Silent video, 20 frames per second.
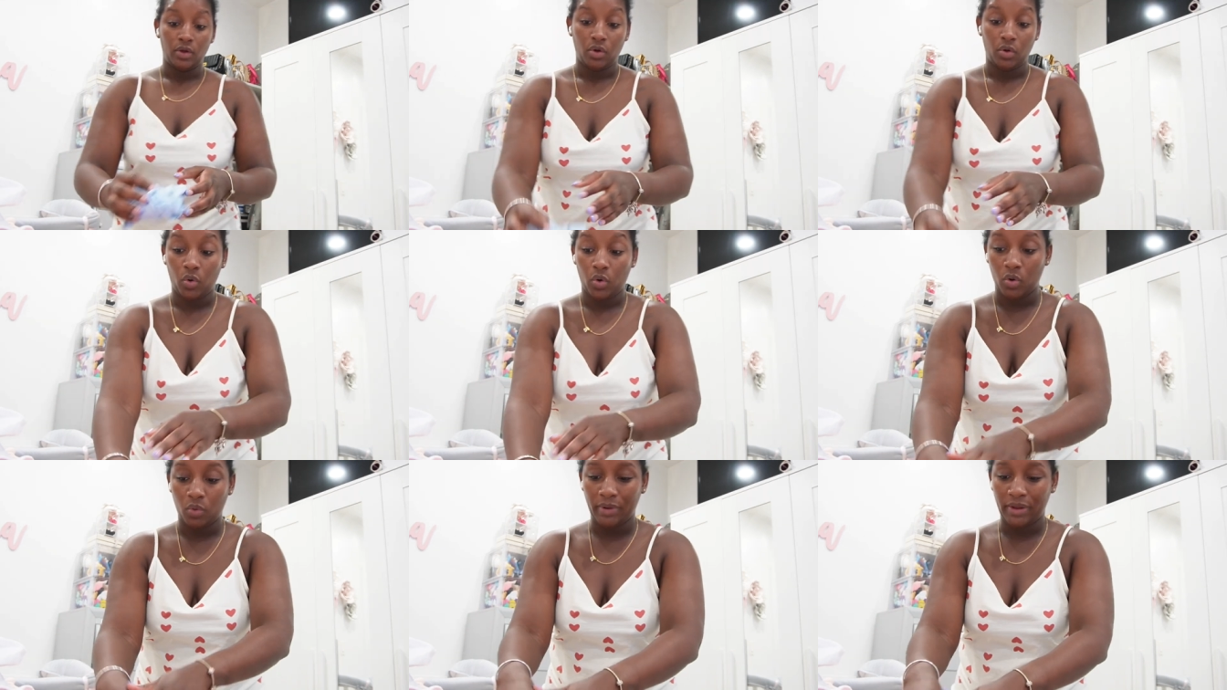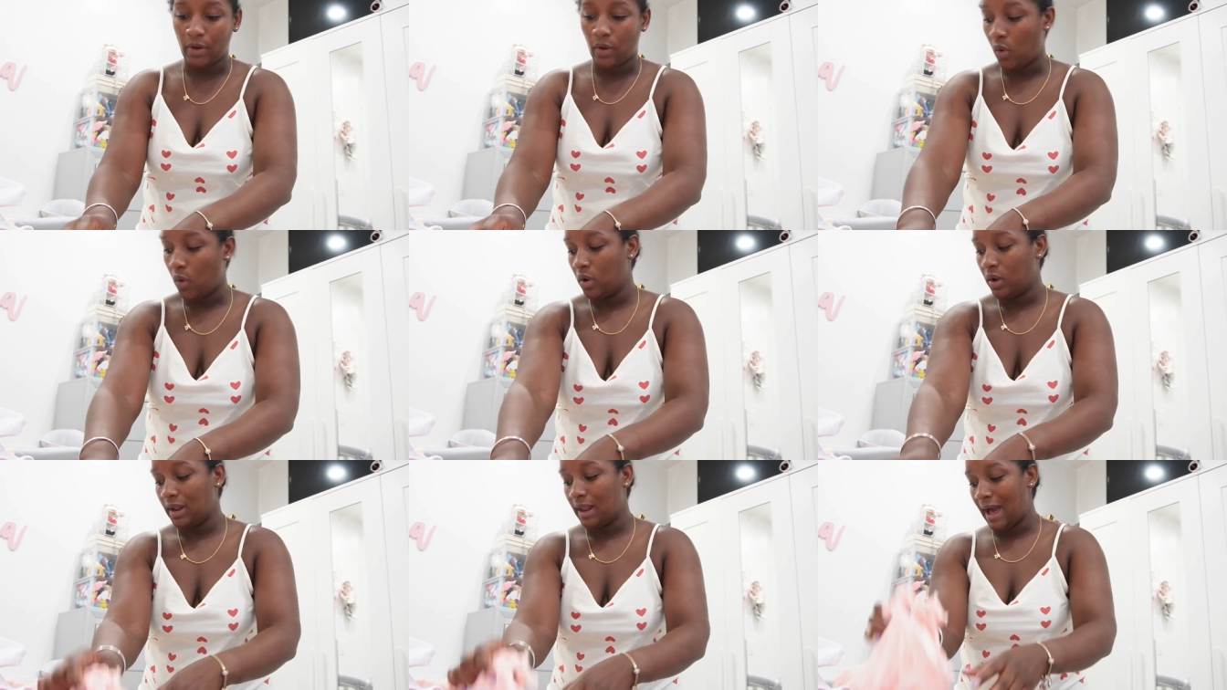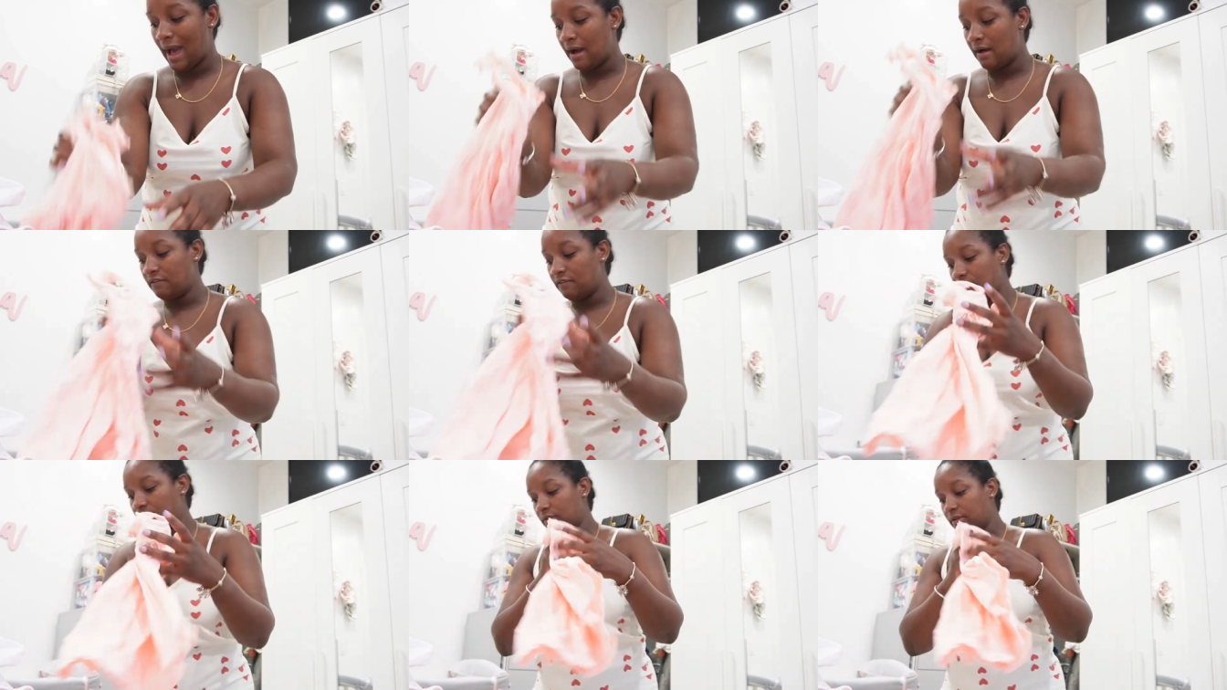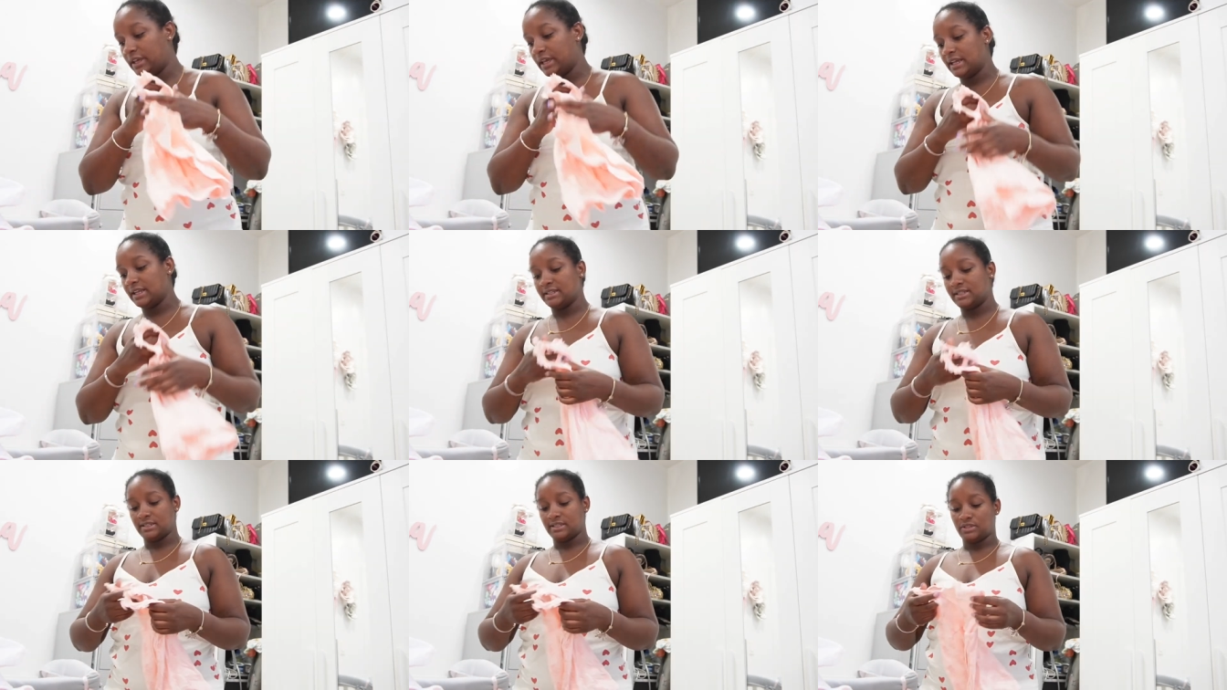or we all, have
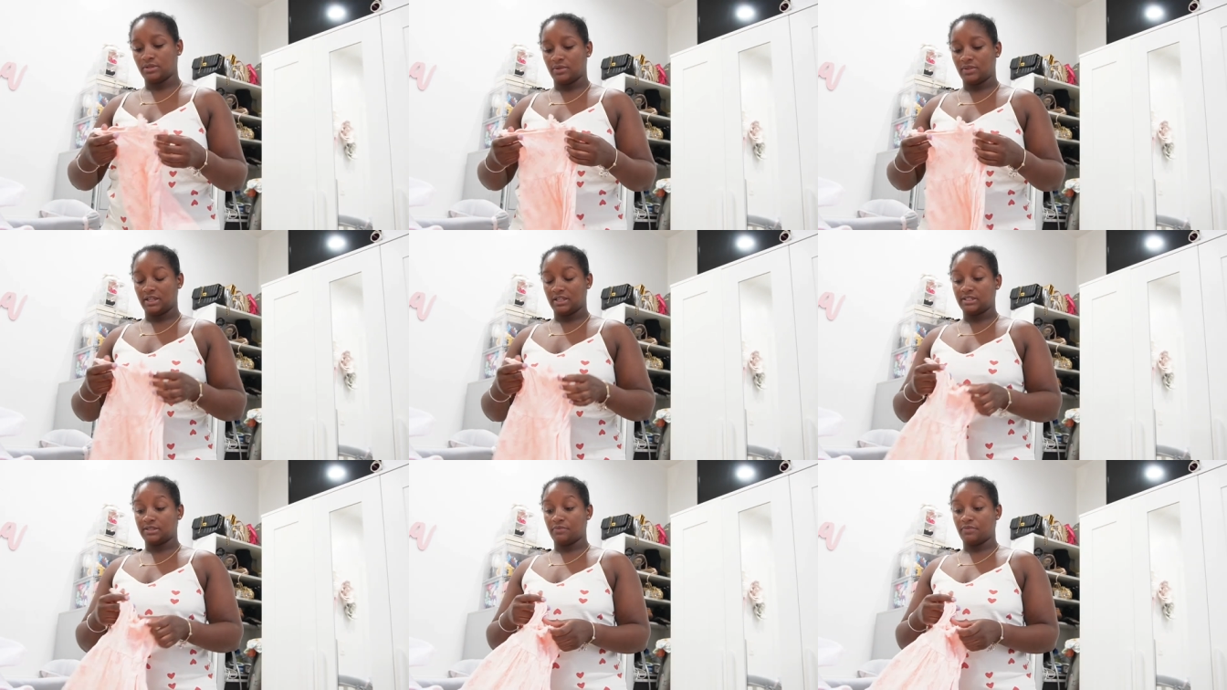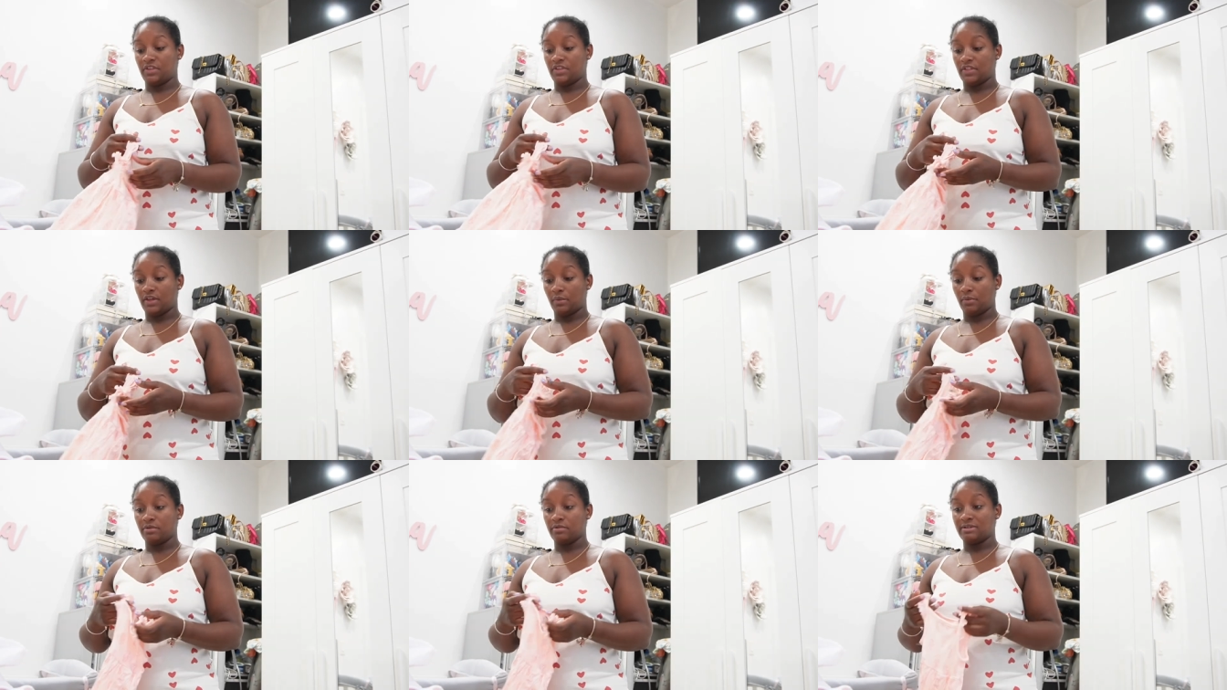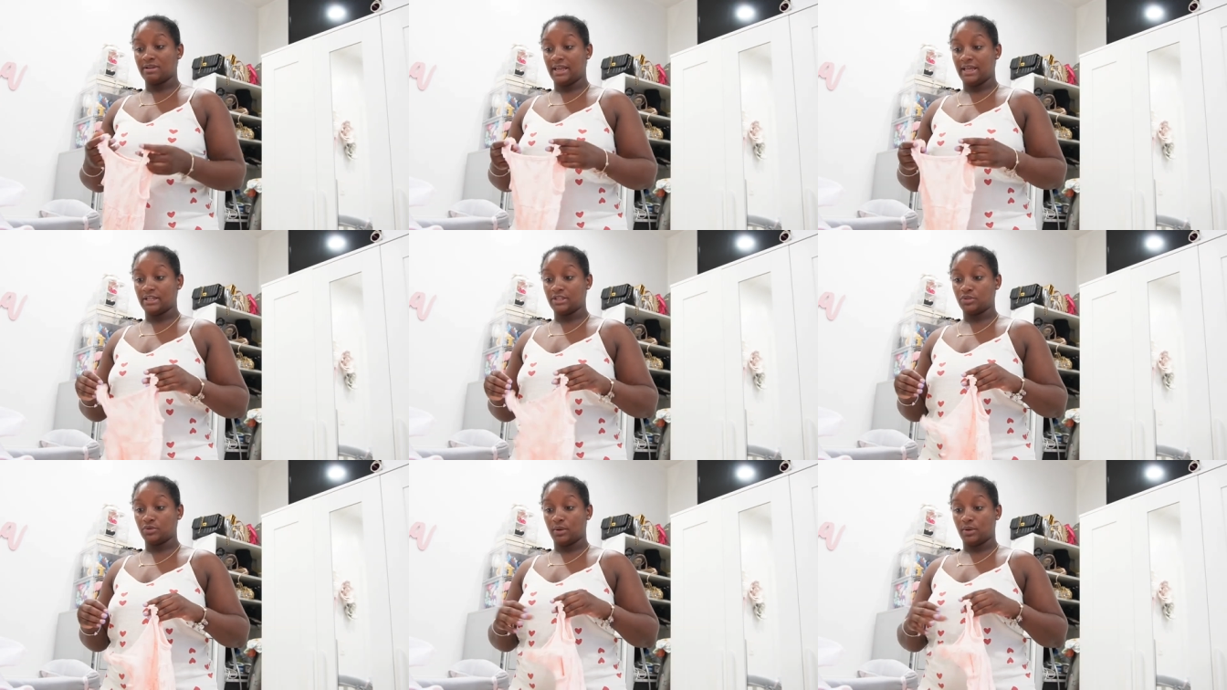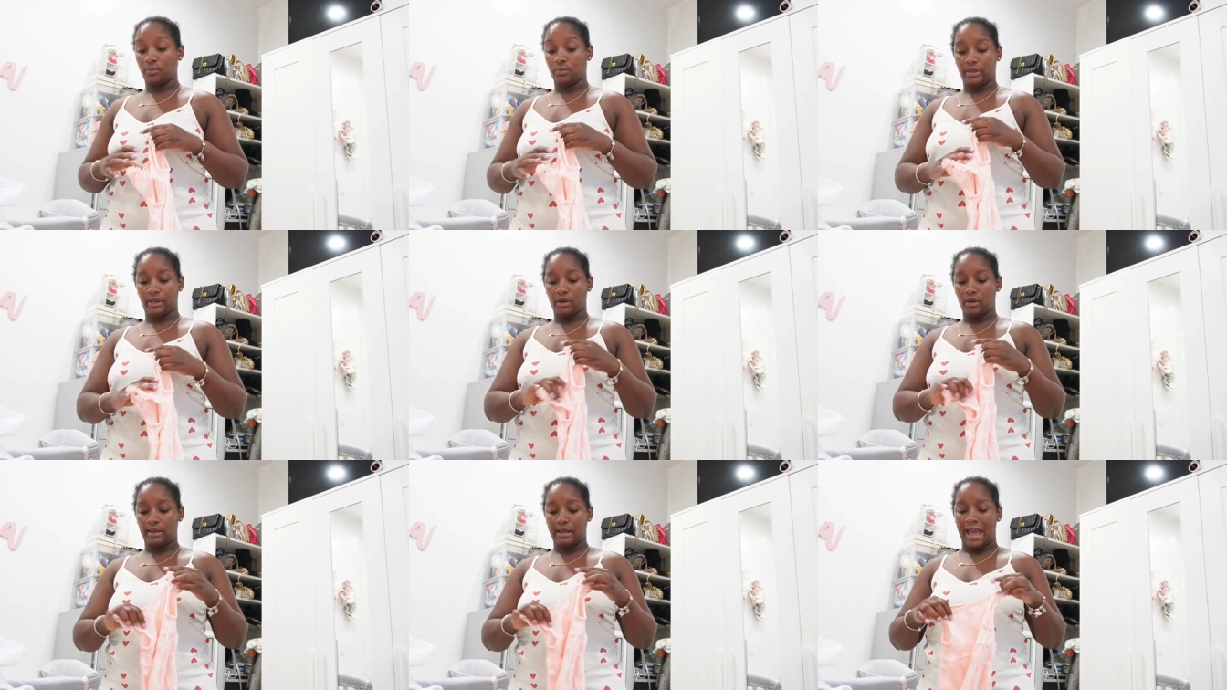kids, and so that's something that we relate to, and
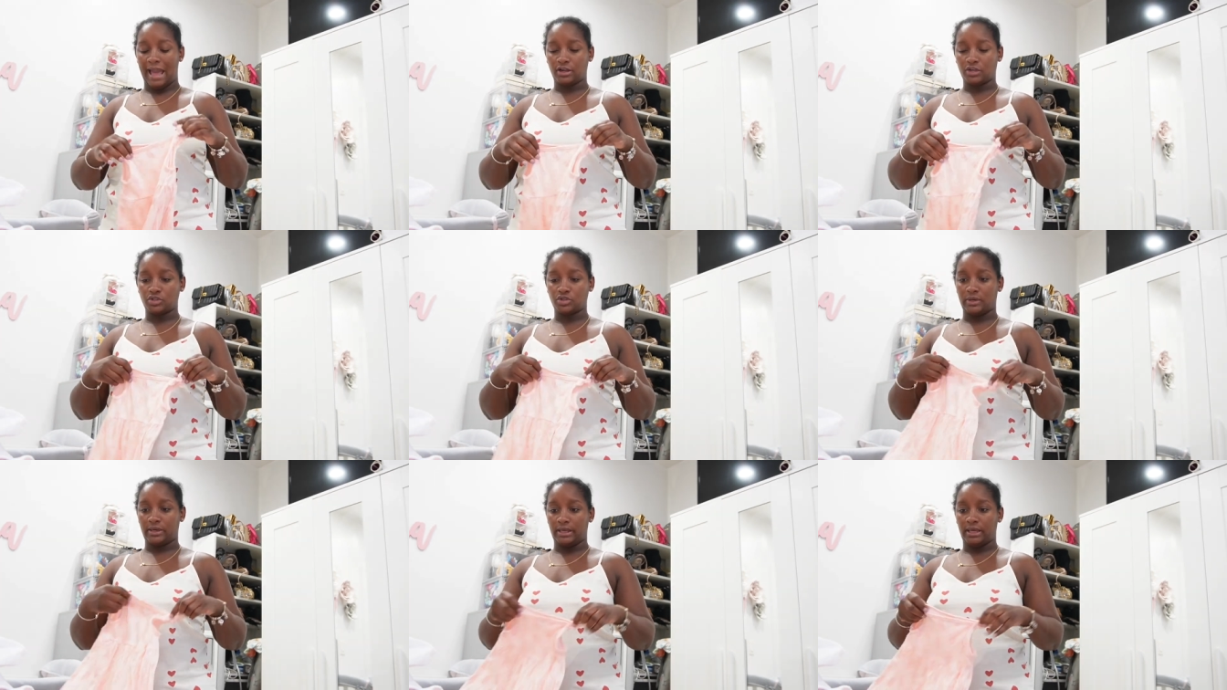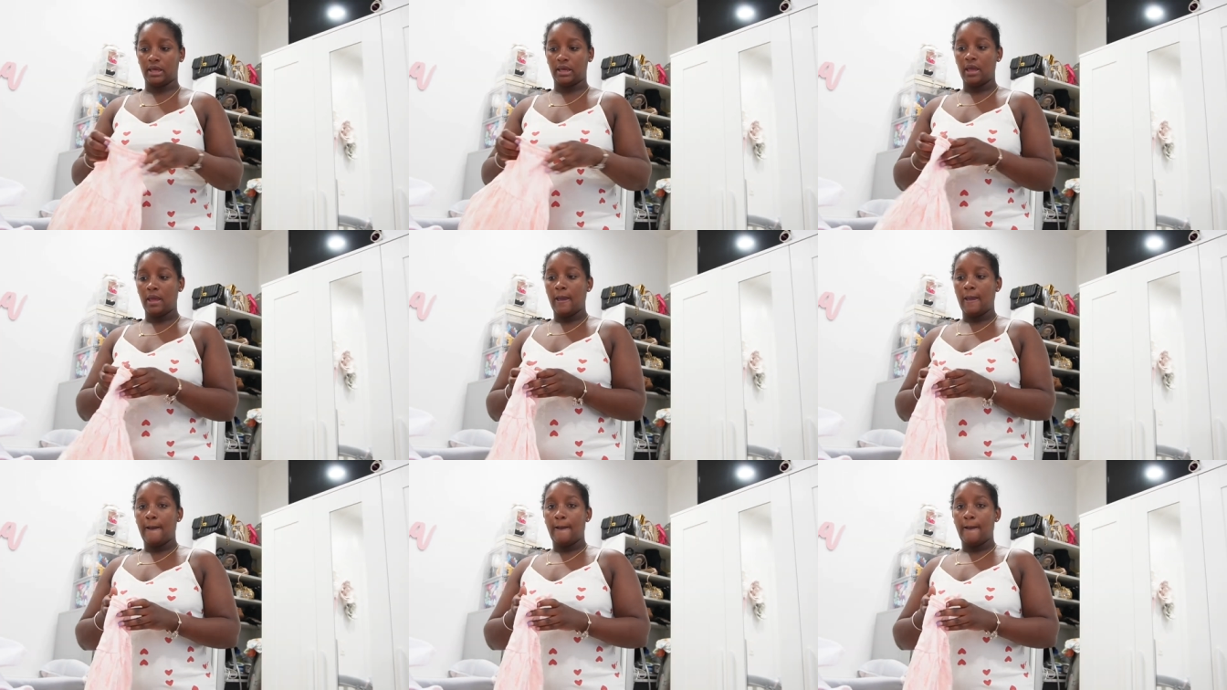we actually